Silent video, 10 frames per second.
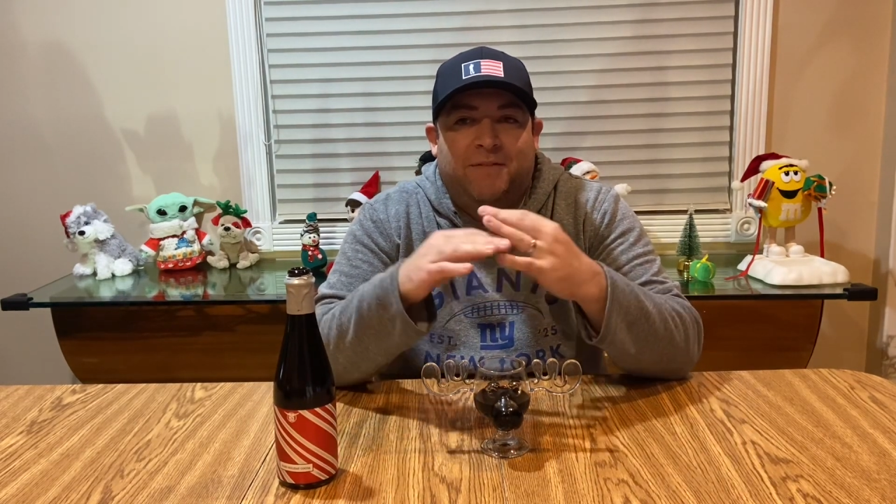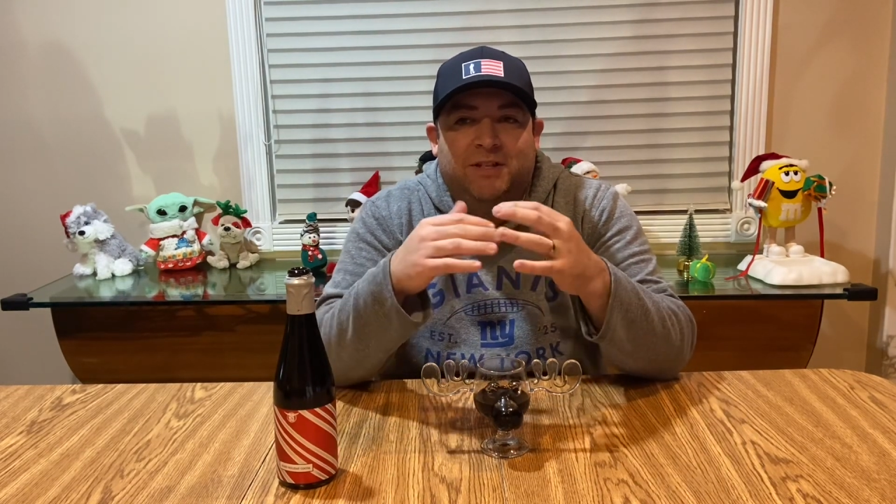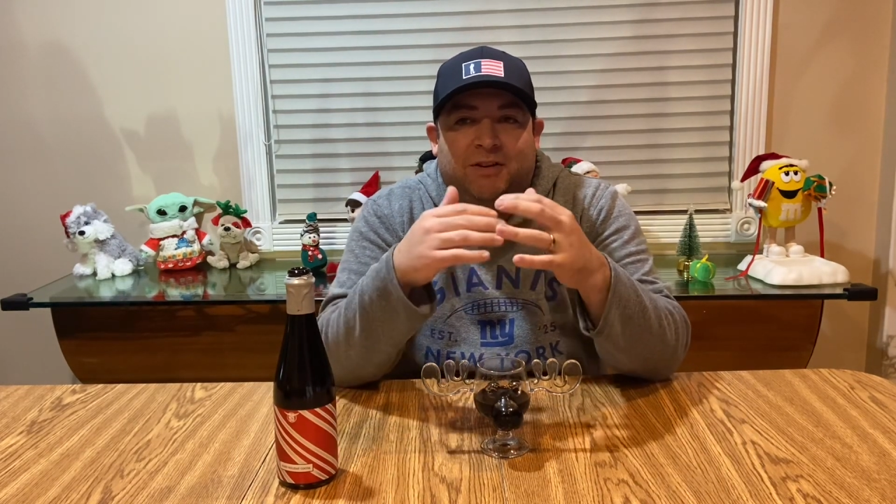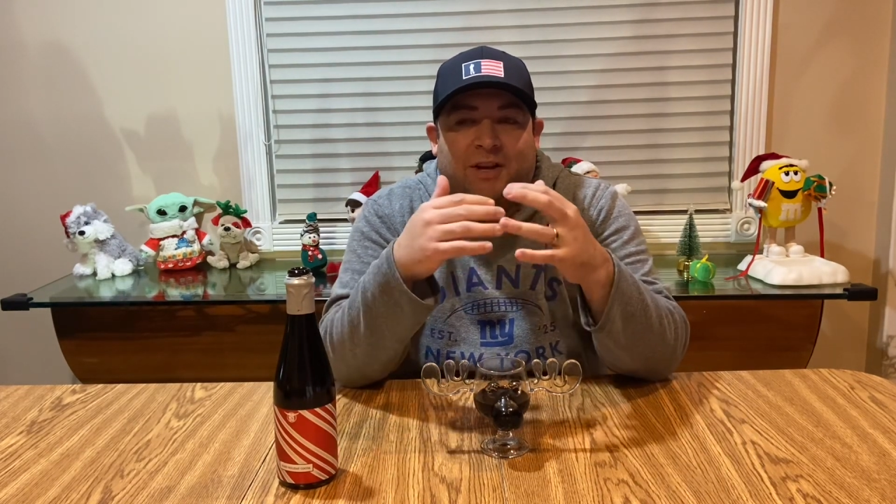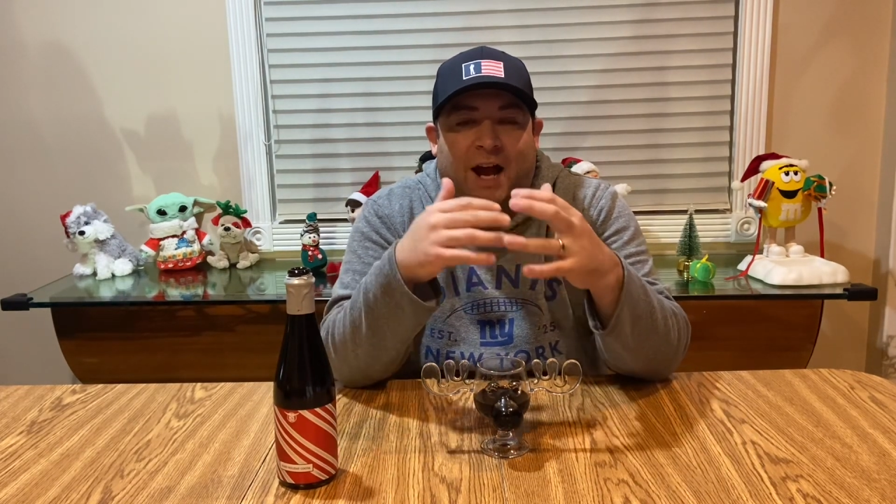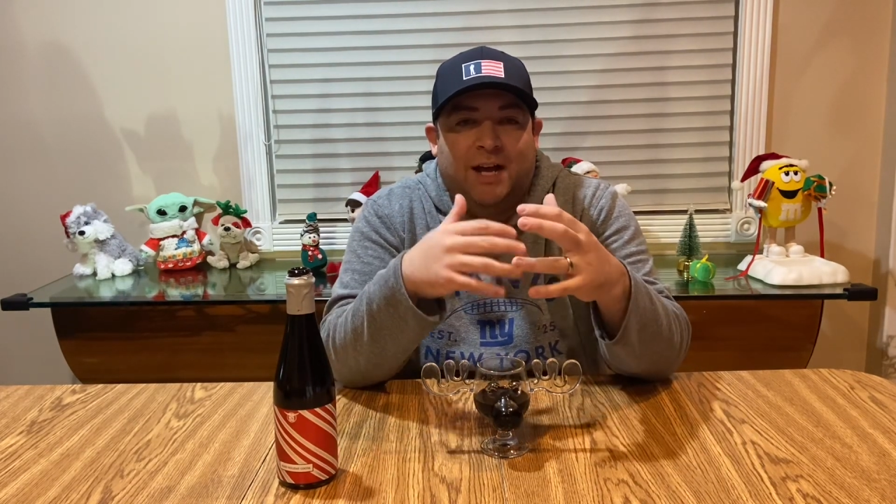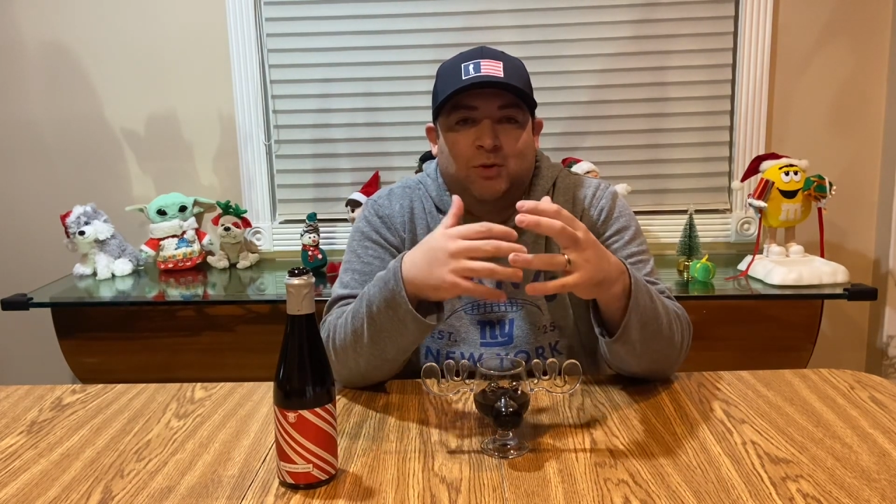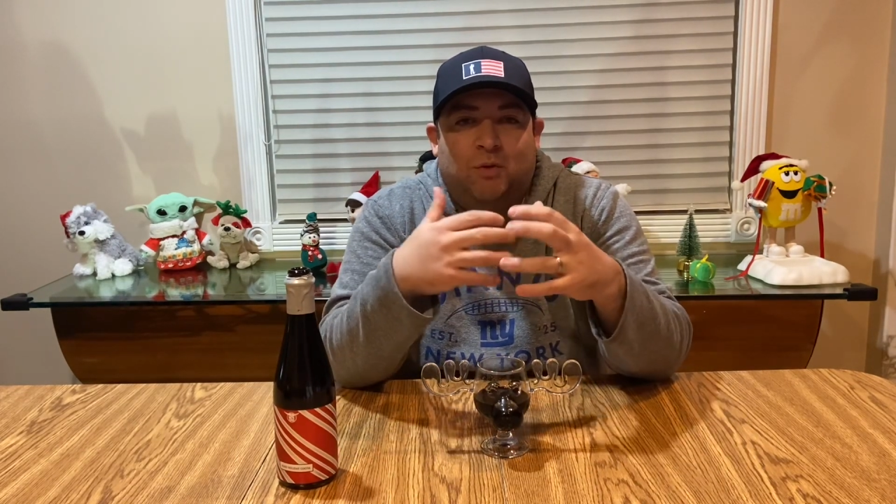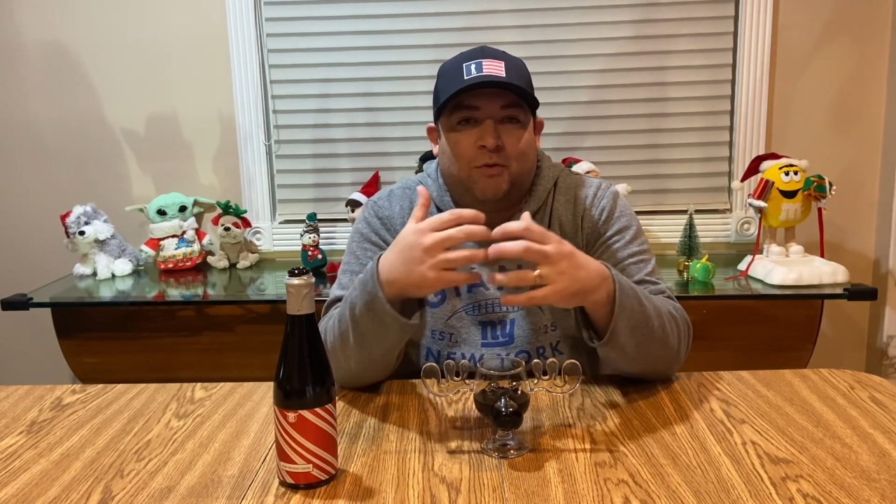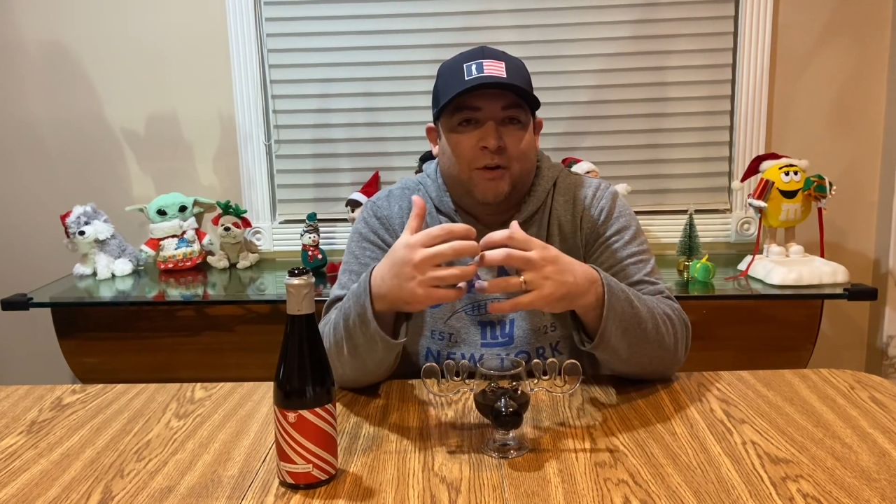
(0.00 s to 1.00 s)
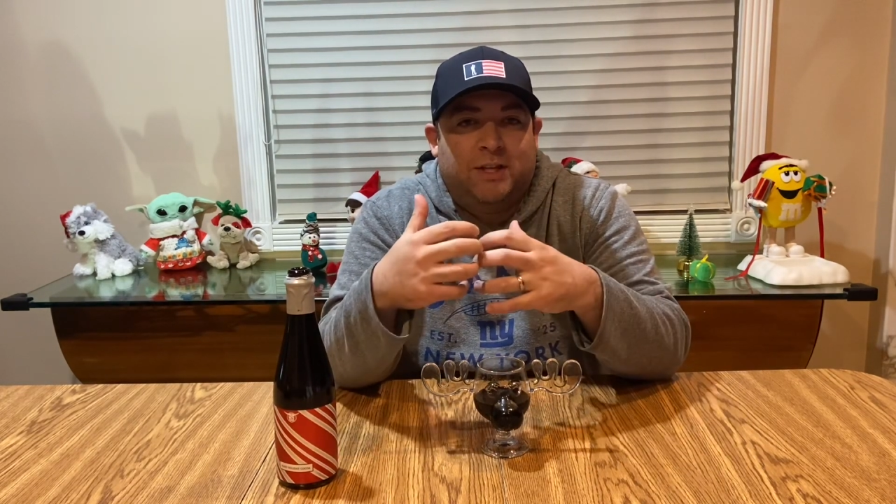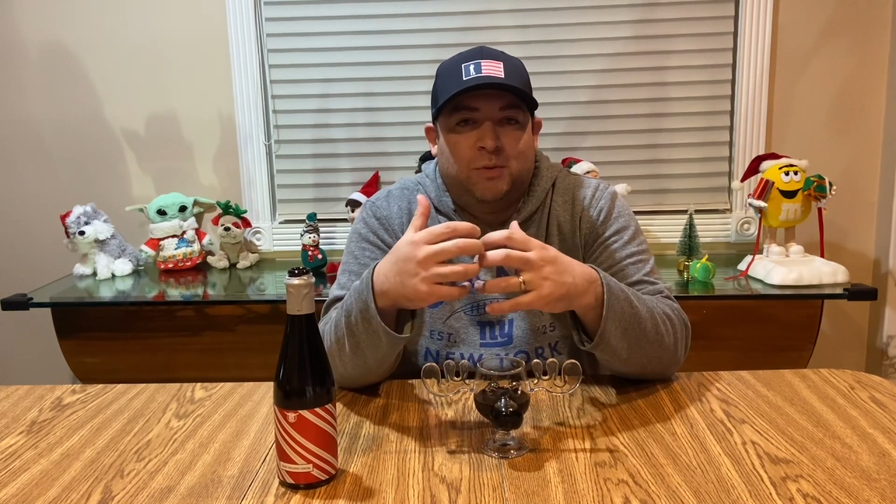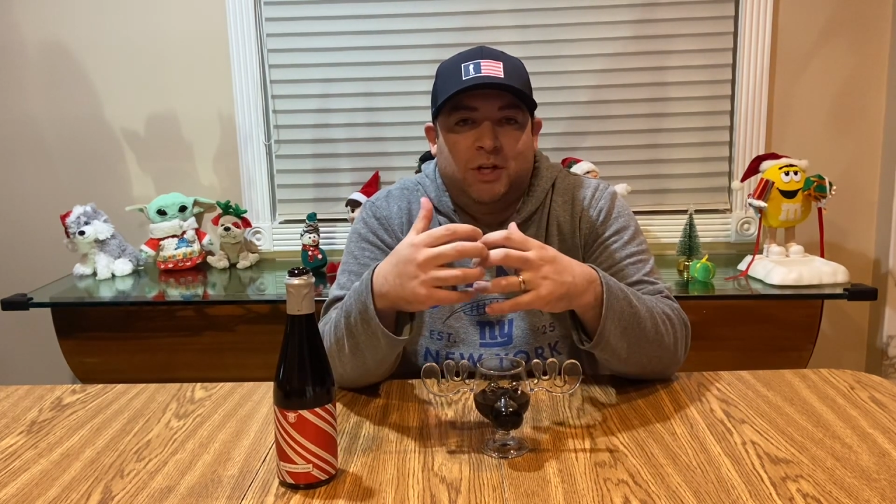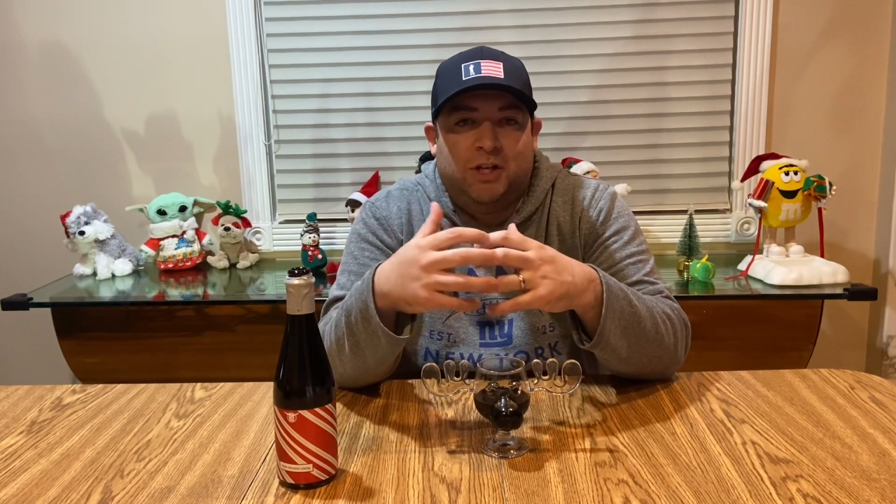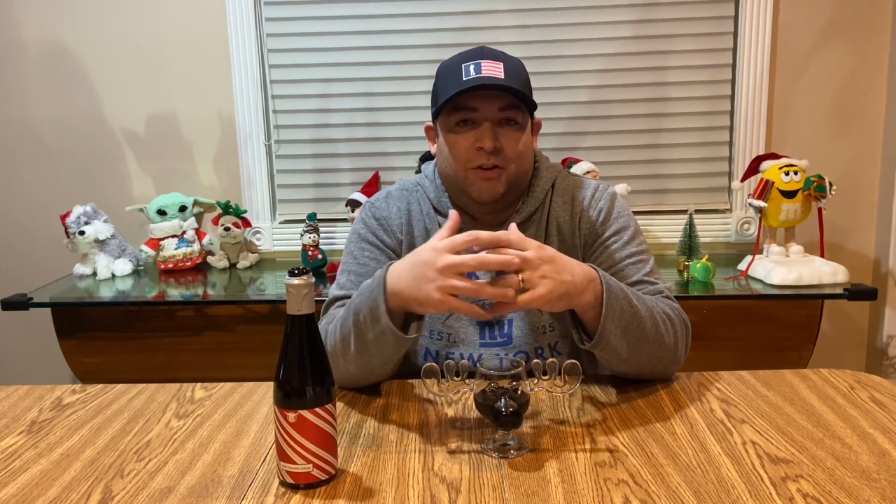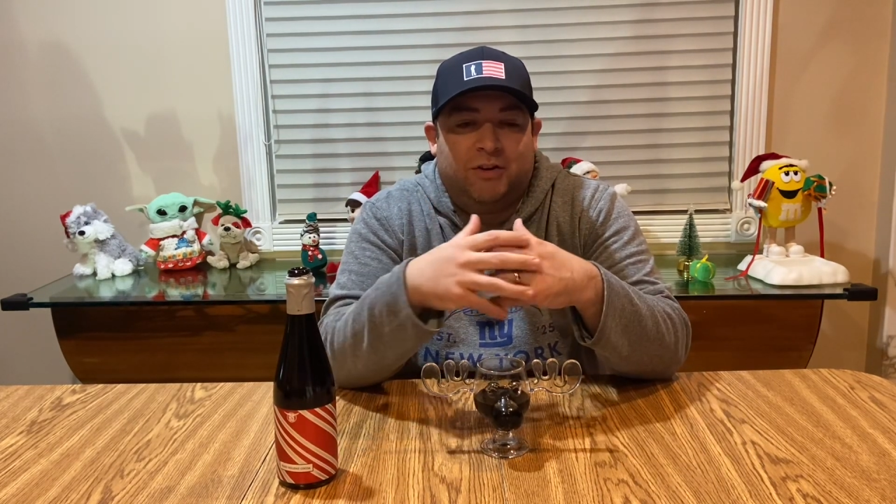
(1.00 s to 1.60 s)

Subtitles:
These are guys who are friends with each other.